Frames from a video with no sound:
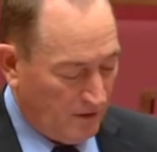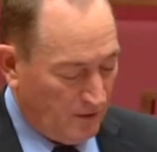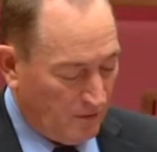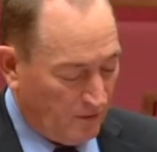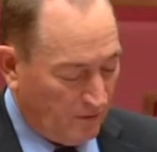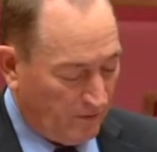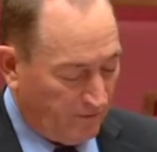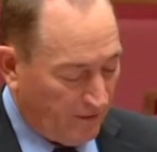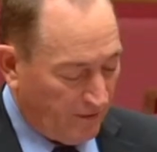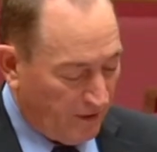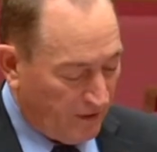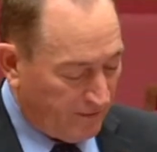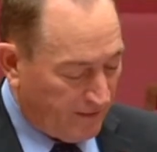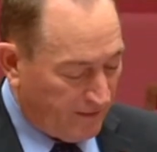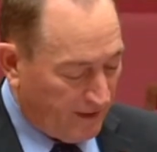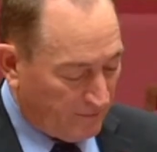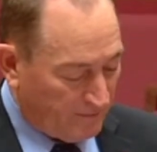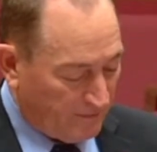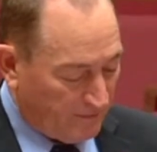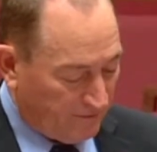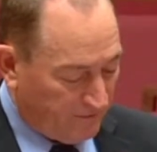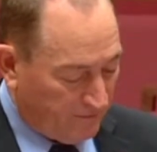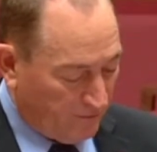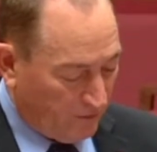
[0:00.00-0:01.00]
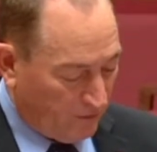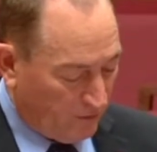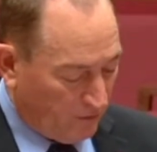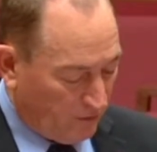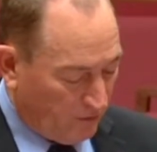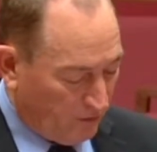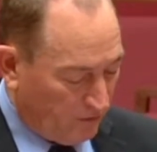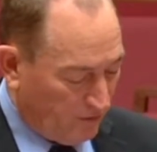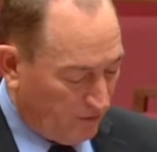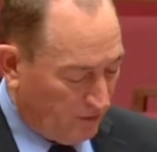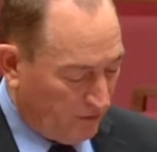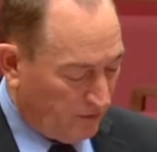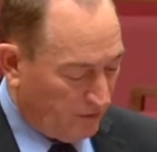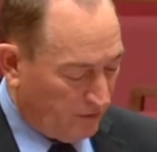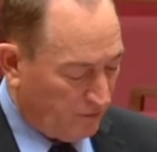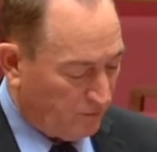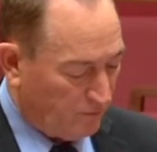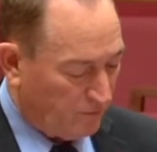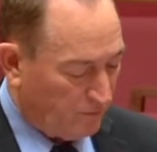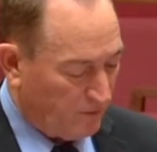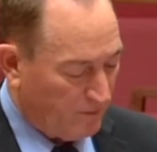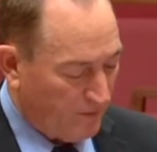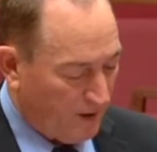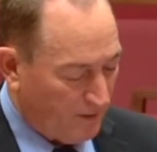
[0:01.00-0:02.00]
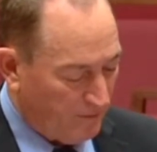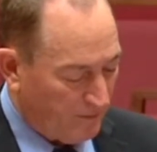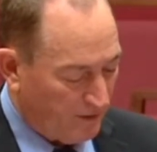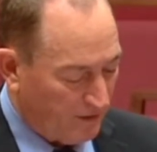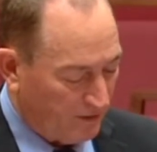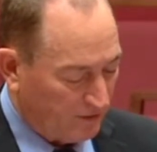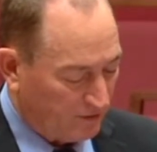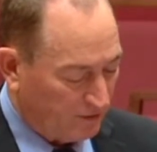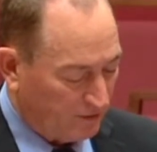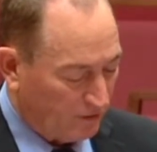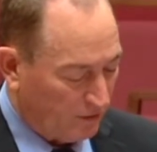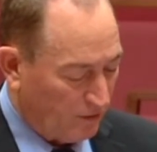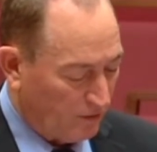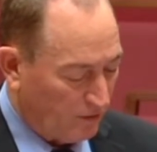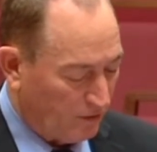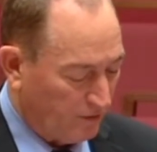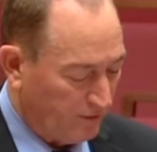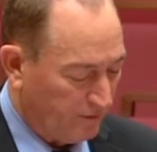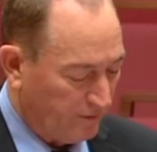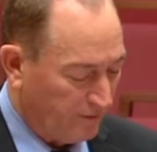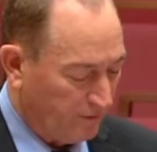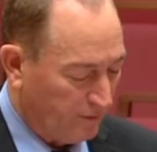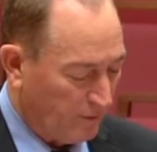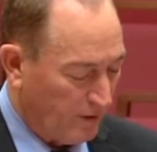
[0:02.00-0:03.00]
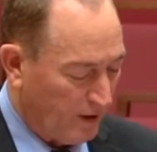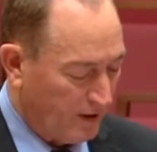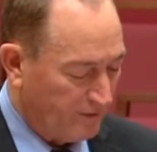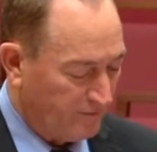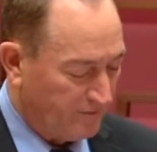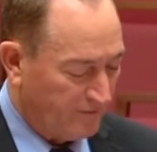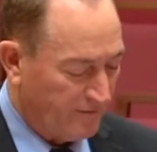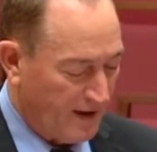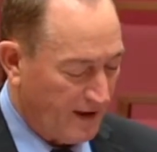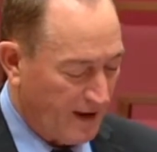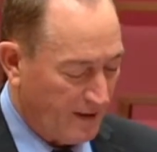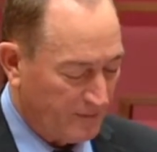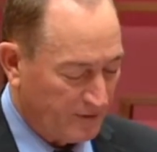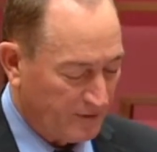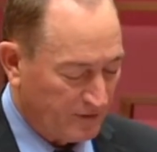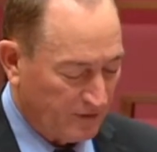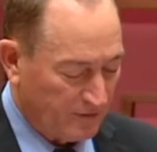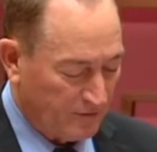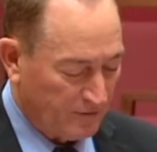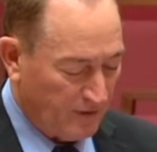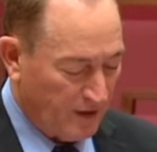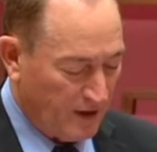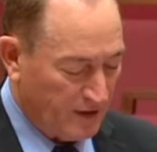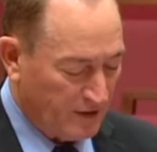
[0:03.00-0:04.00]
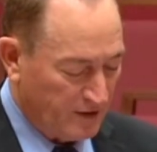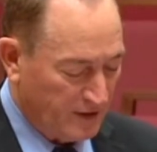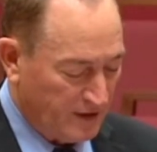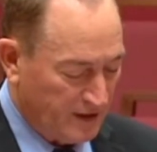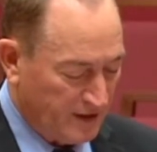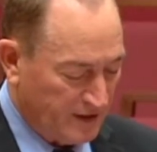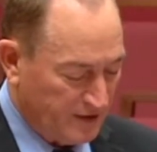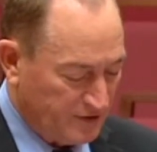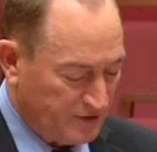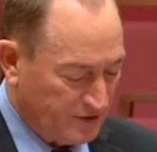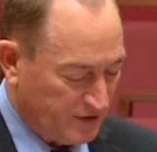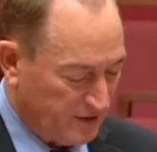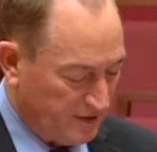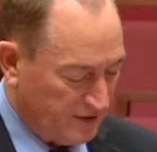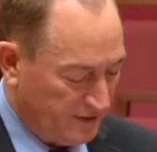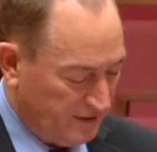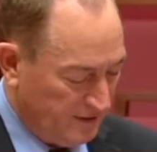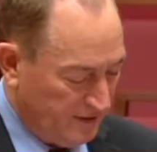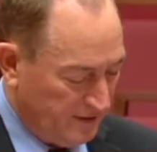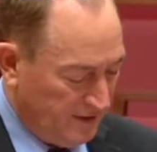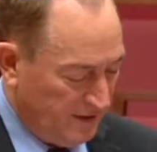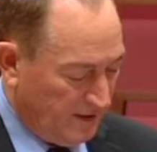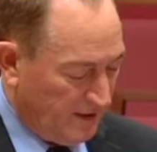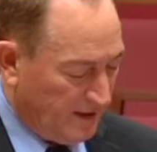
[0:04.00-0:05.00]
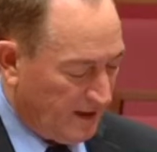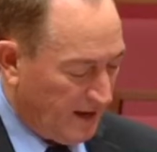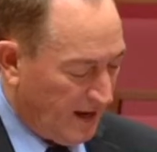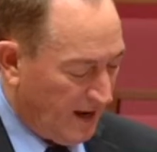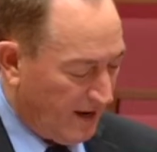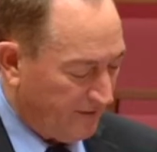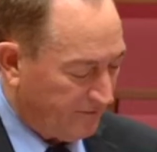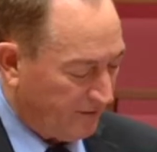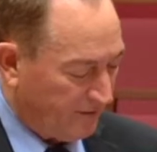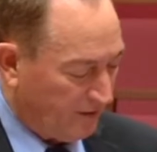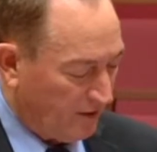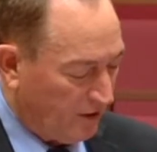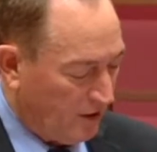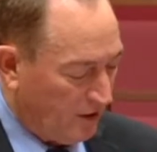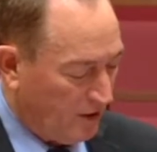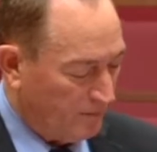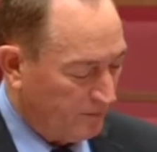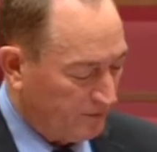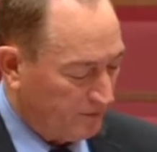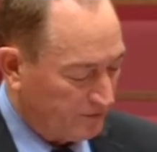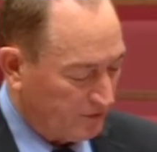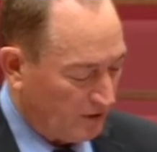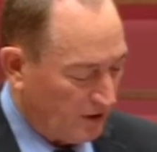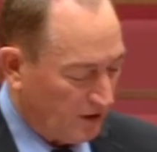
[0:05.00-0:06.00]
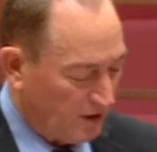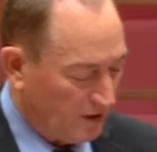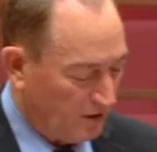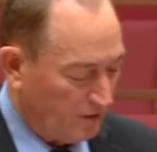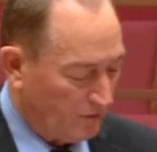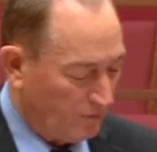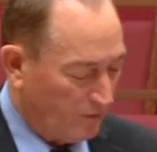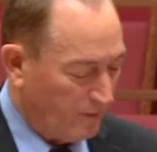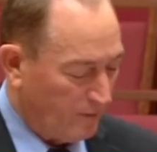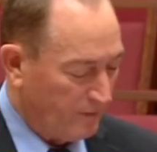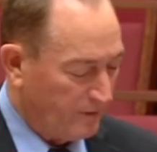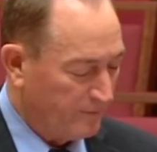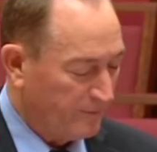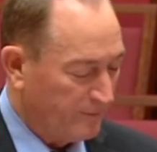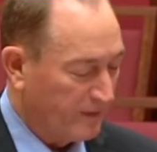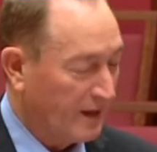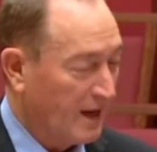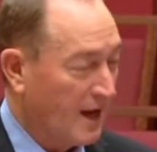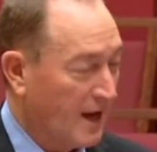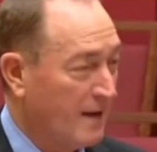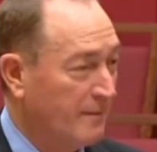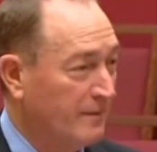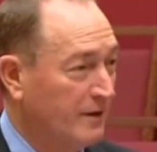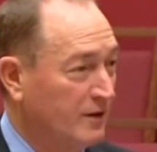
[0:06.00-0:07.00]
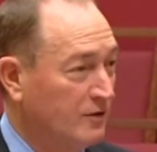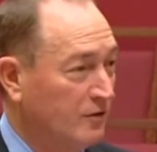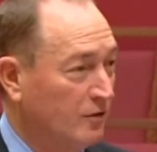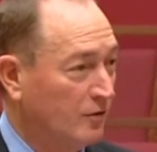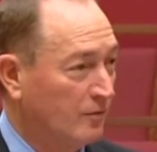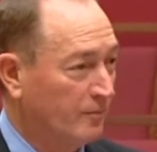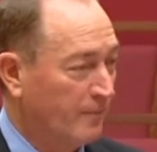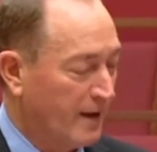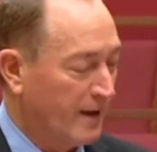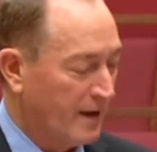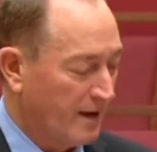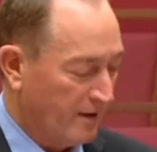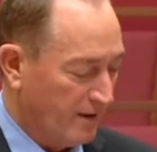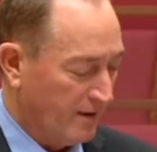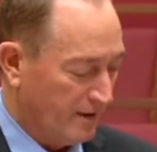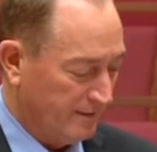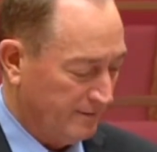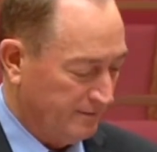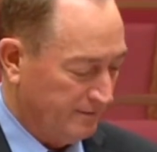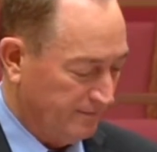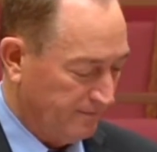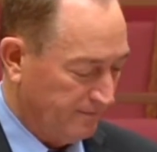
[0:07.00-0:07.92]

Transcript: We've heard that before. Remember the slaughter of the white farmers in Rhodesia after the homicidal Robert Mugabe took power.